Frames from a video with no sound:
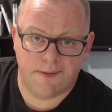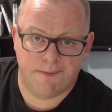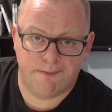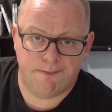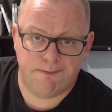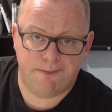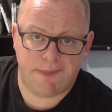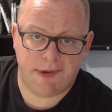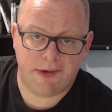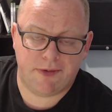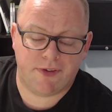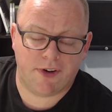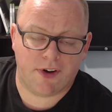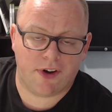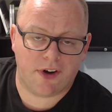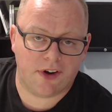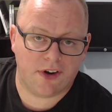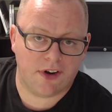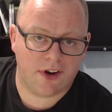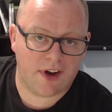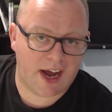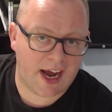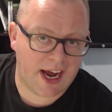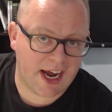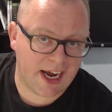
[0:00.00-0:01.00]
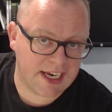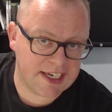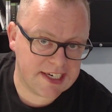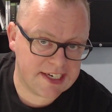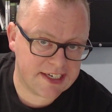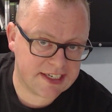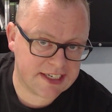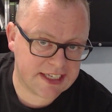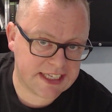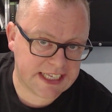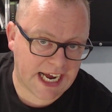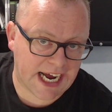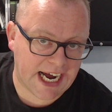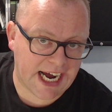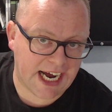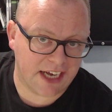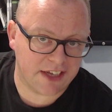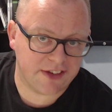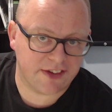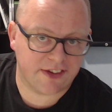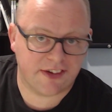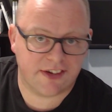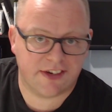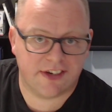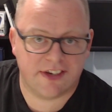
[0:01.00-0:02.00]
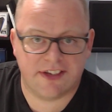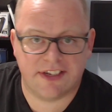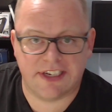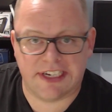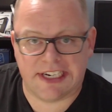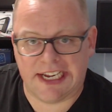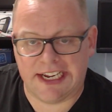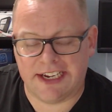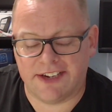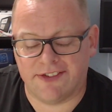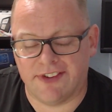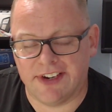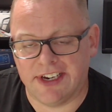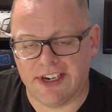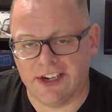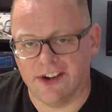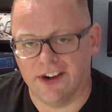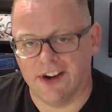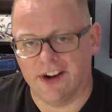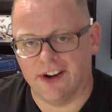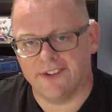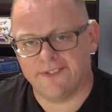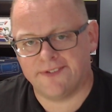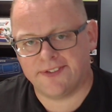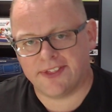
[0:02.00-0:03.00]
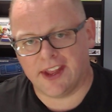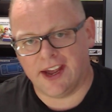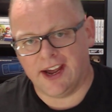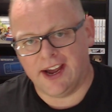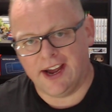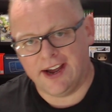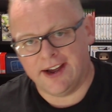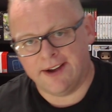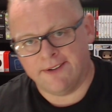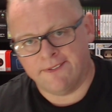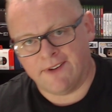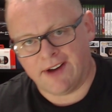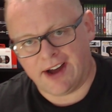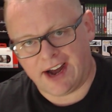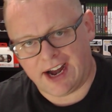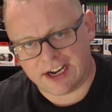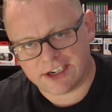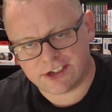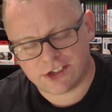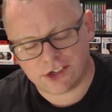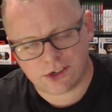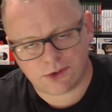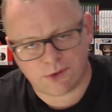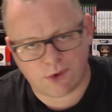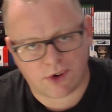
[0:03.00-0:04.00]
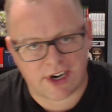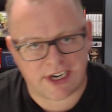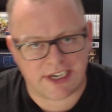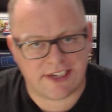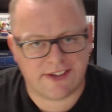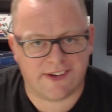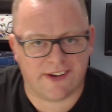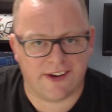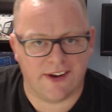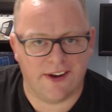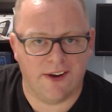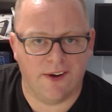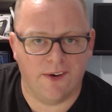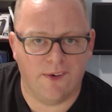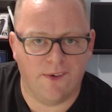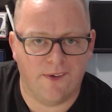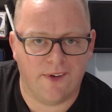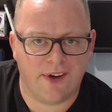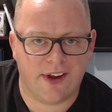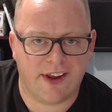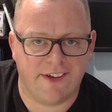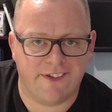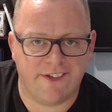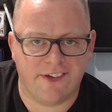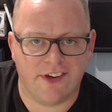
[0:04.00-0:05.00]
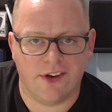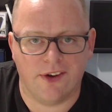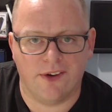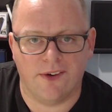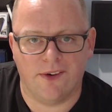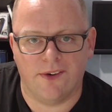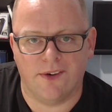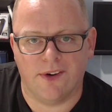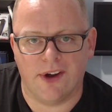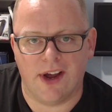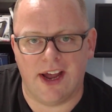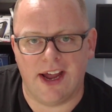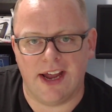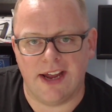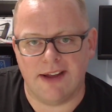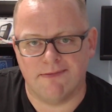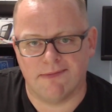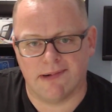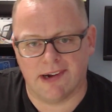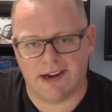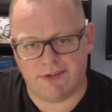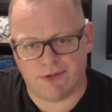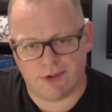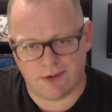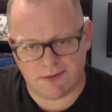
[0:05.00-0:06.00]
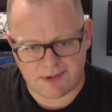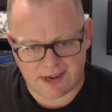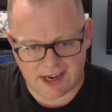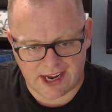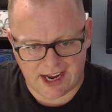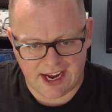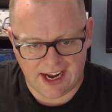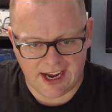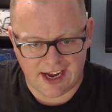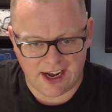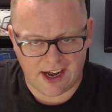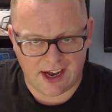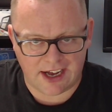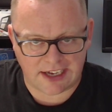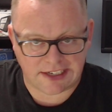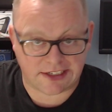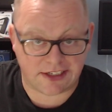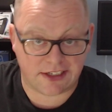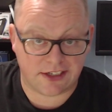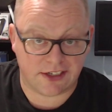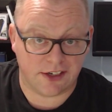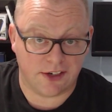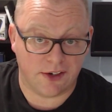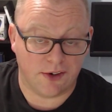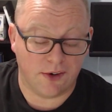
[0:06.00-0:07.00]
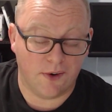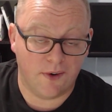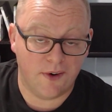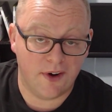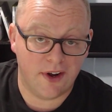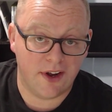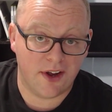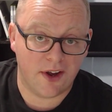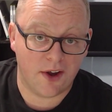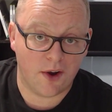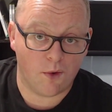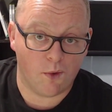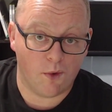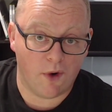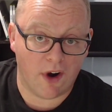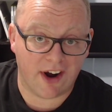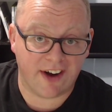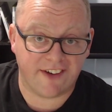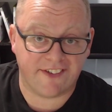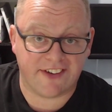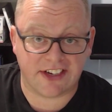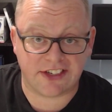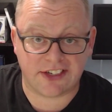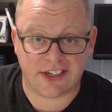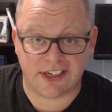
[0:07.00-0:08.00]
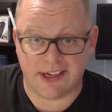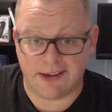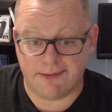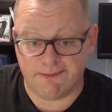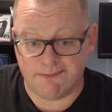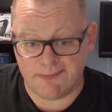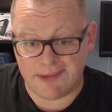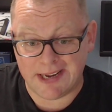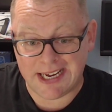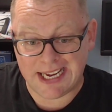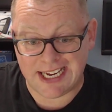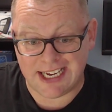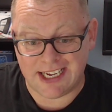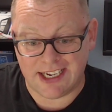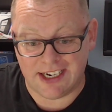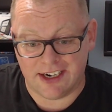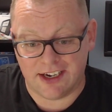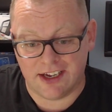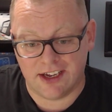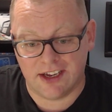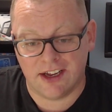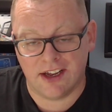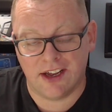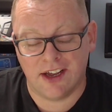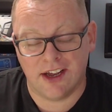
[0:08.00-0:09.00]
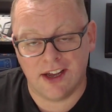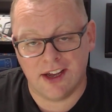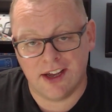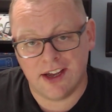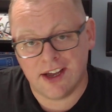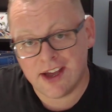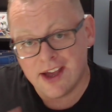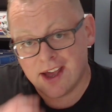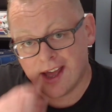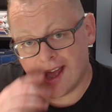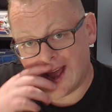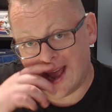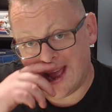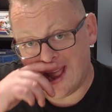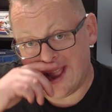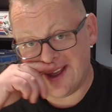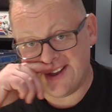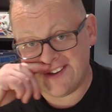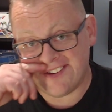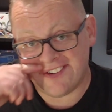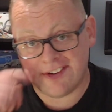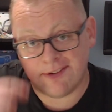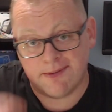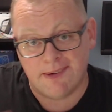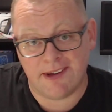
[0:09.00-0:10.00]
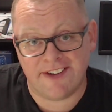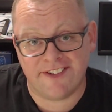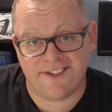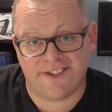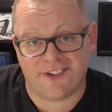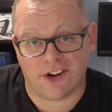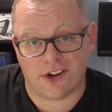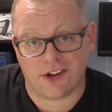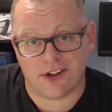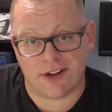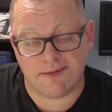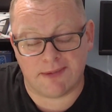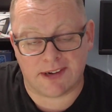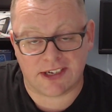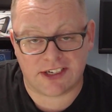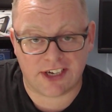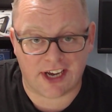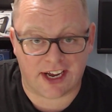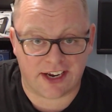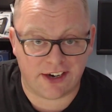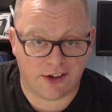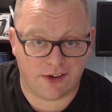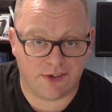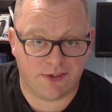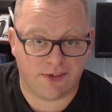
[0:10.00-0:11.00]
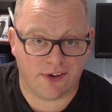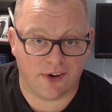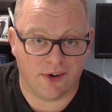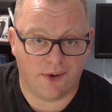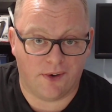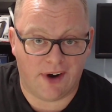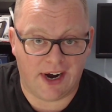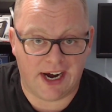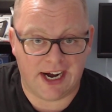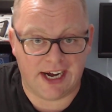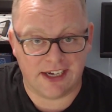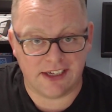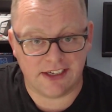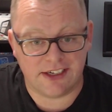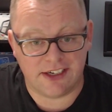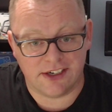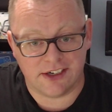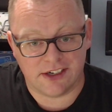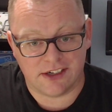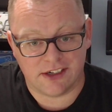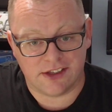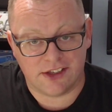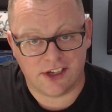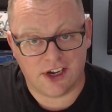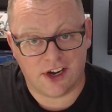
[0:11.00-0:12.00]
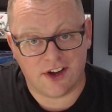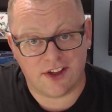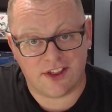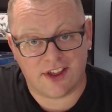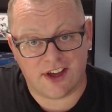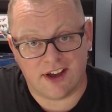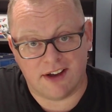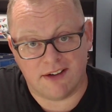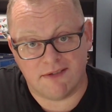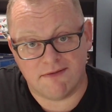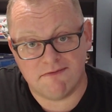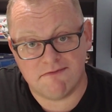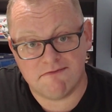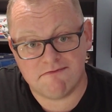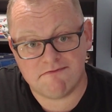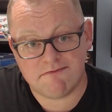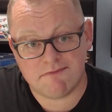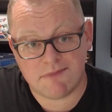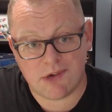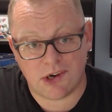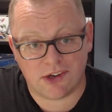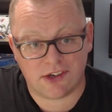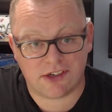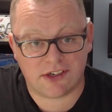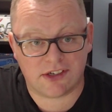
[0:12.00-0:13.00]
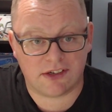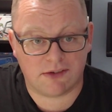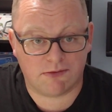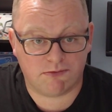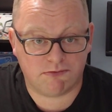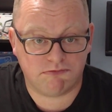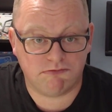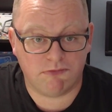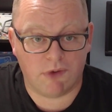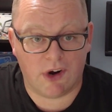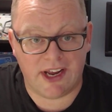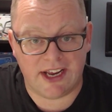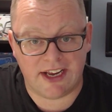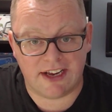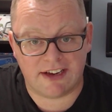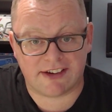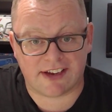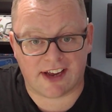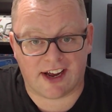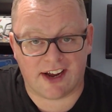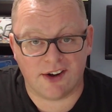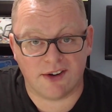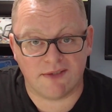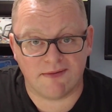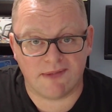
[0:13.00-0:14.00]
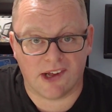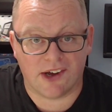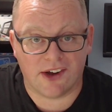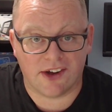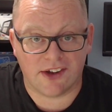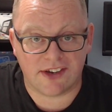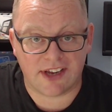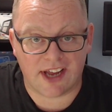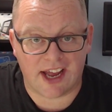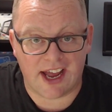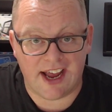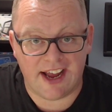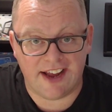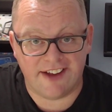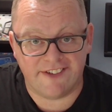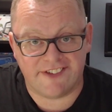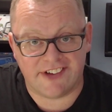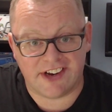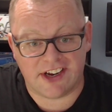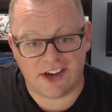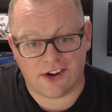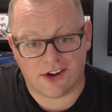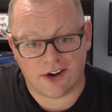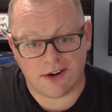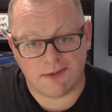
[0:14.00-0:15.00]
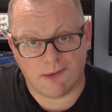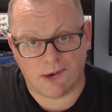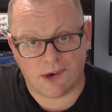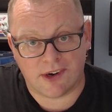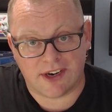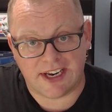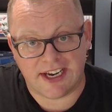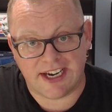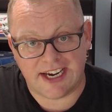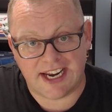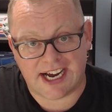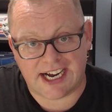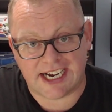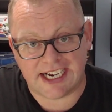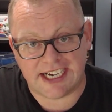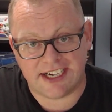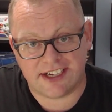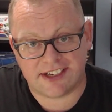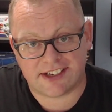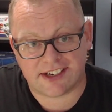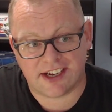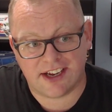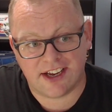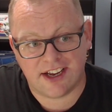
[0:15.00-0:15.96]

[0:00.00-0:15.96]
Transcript: Before I start today's video, I just wanted to give you a brief update as to where I've actually been. If you've been following my channel for a while, you'll know that most weeks I upload a video on a Monday night.